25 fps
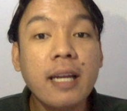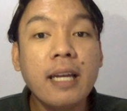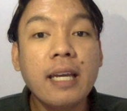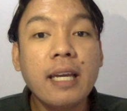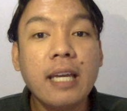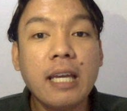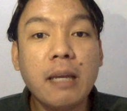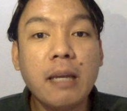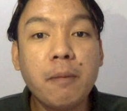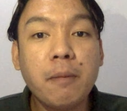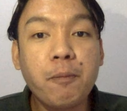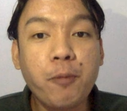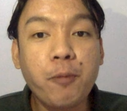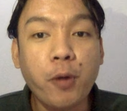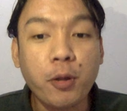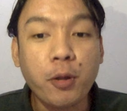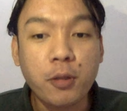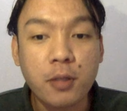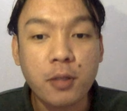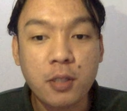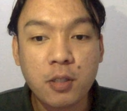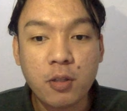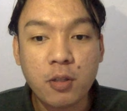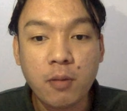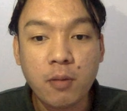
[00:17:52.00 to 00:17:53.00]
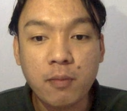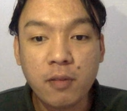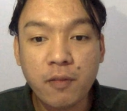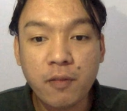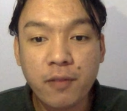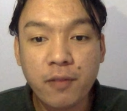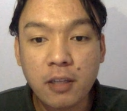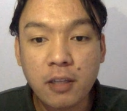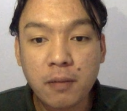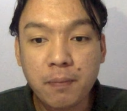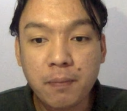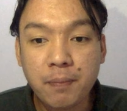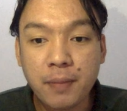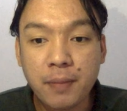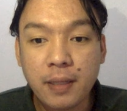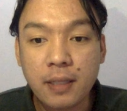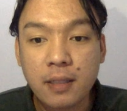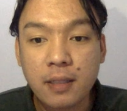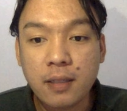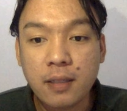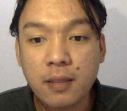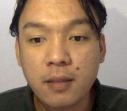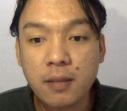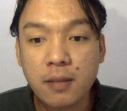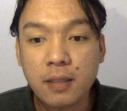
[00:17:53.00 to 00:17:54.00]
a protostome development.
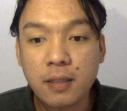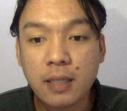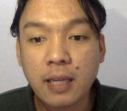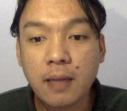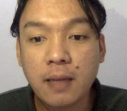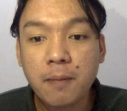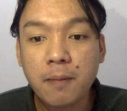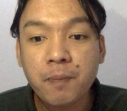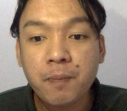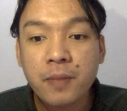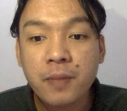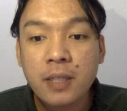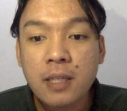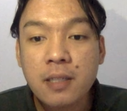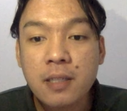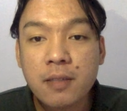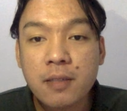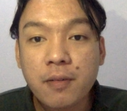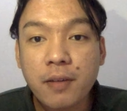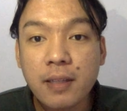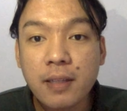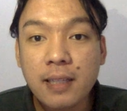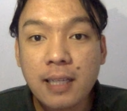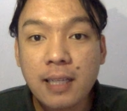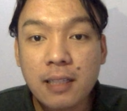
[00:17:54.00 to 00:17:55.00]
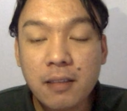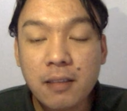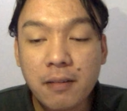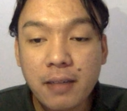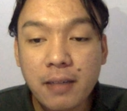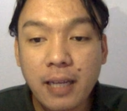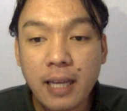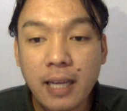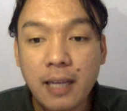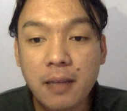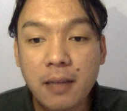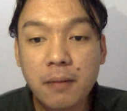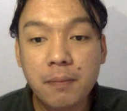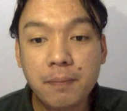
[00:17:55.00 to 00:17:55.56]
Okay, so in letter A,